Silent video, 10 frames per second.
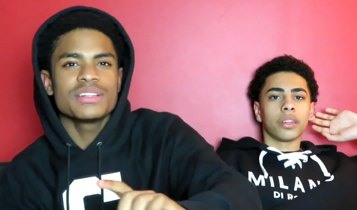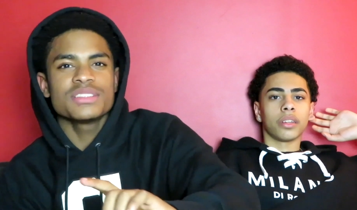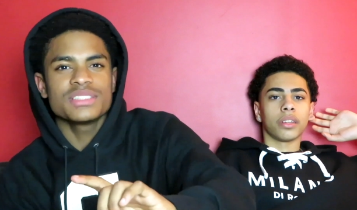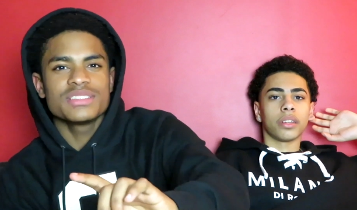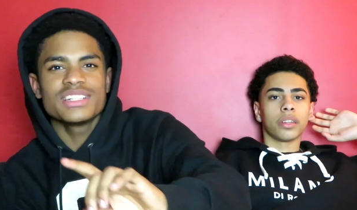Speaker 1: I
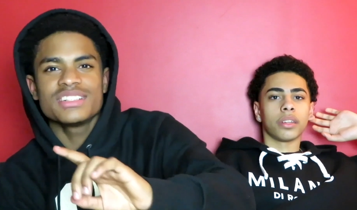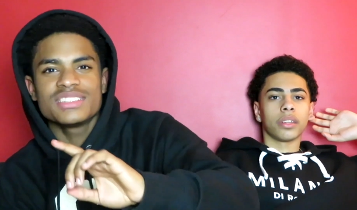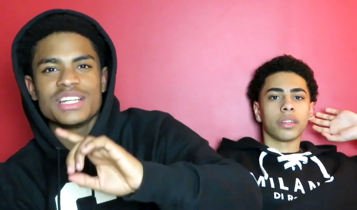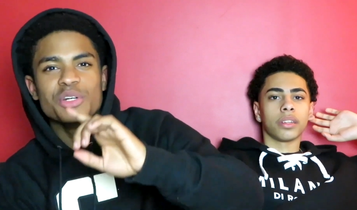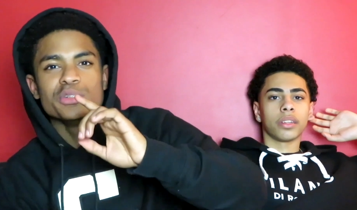know some
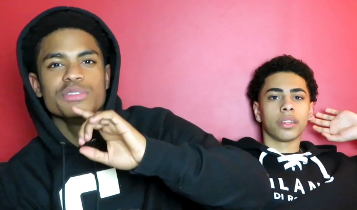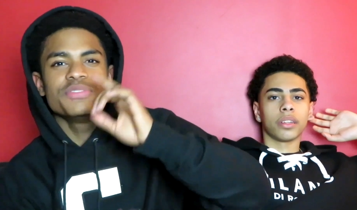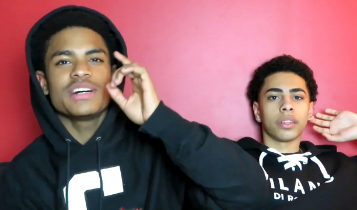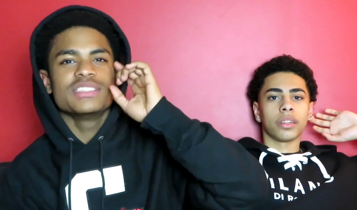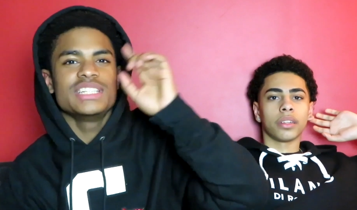girls whose
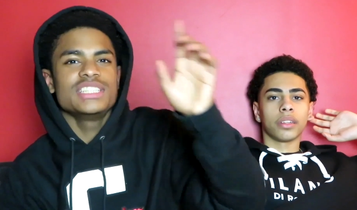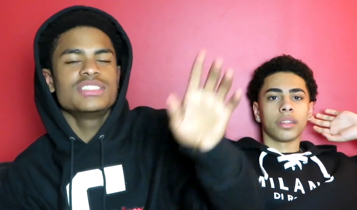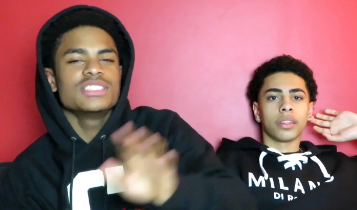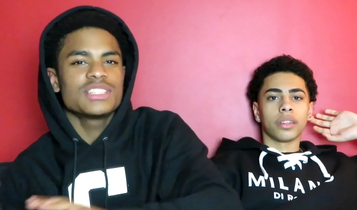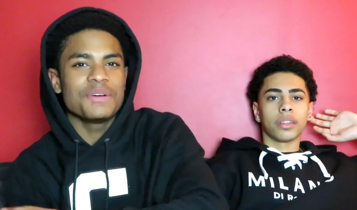
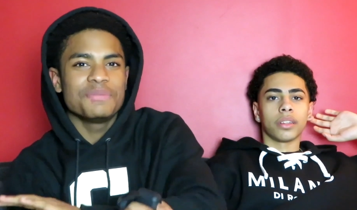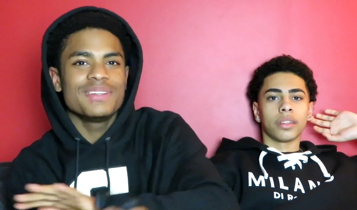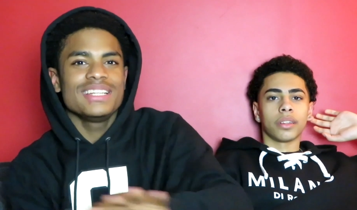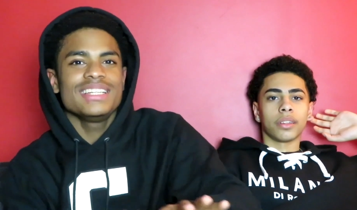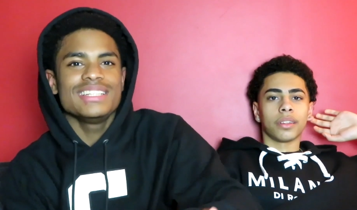foundation is
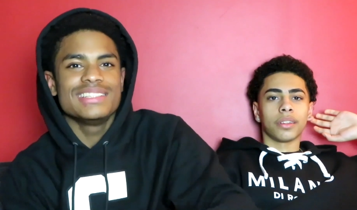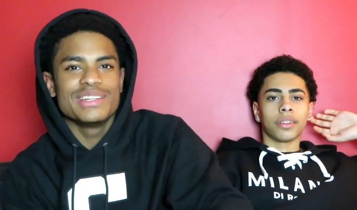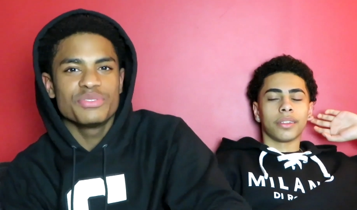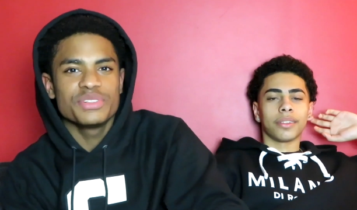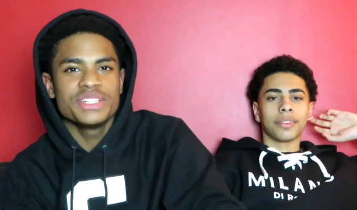completely
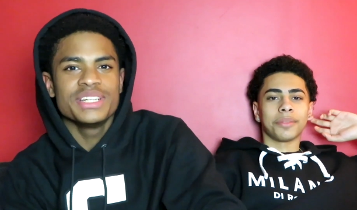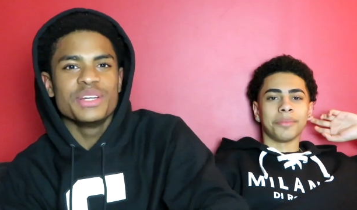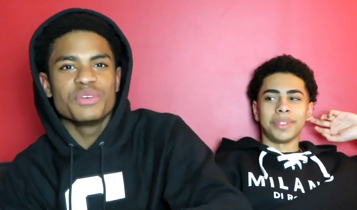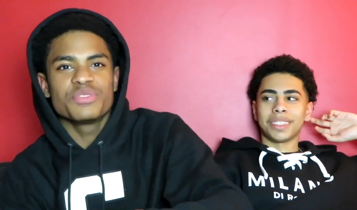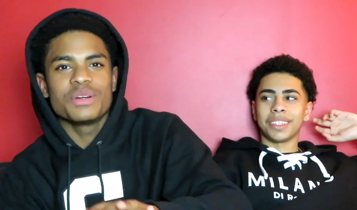different
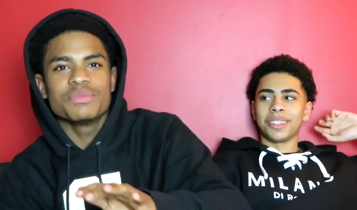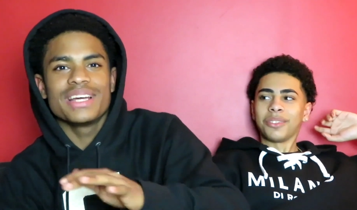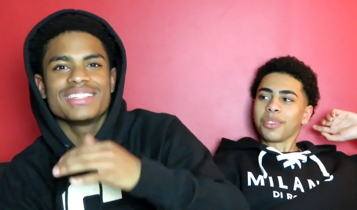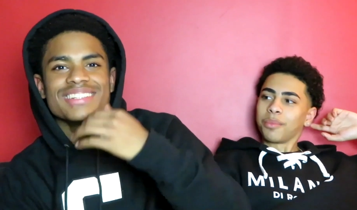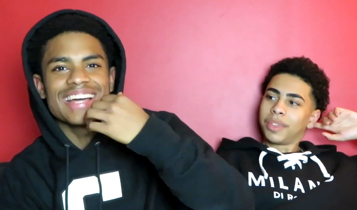from
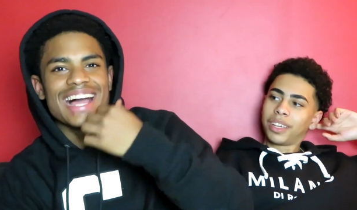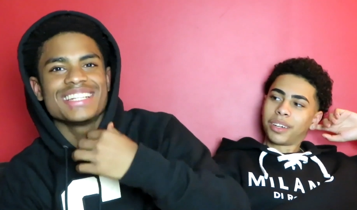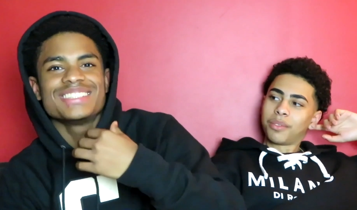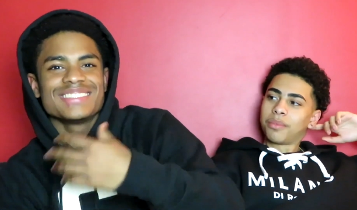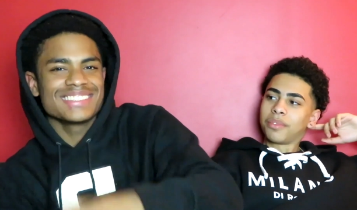like the
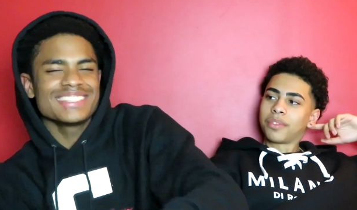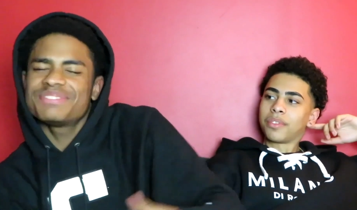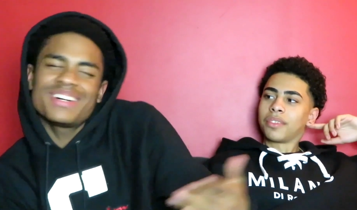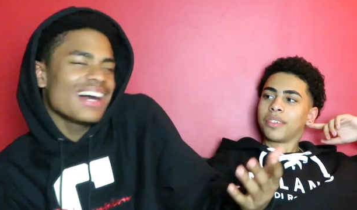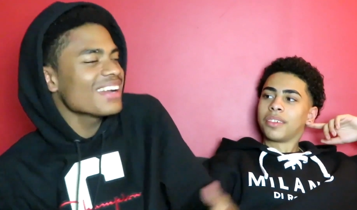actual skin.
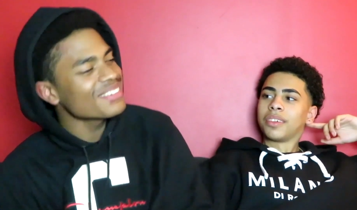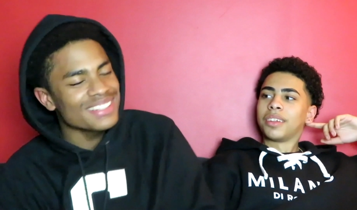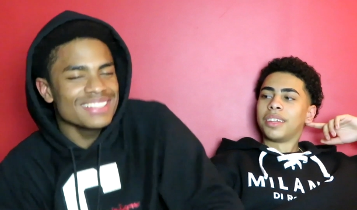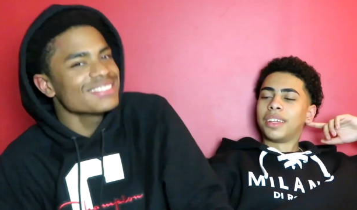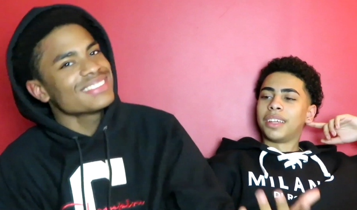Bro, I know
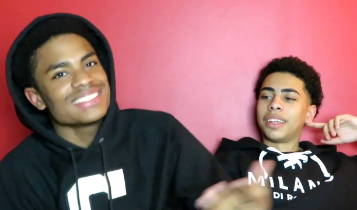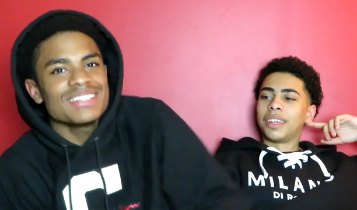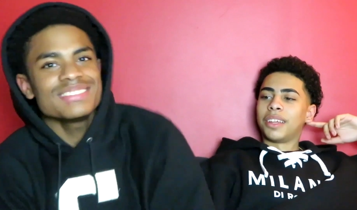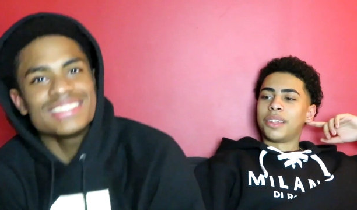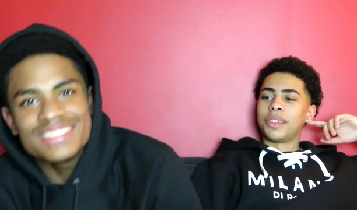a little
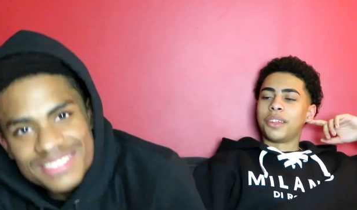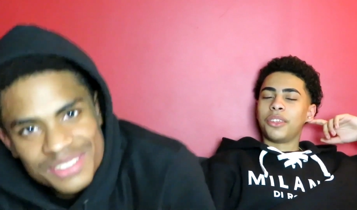something, you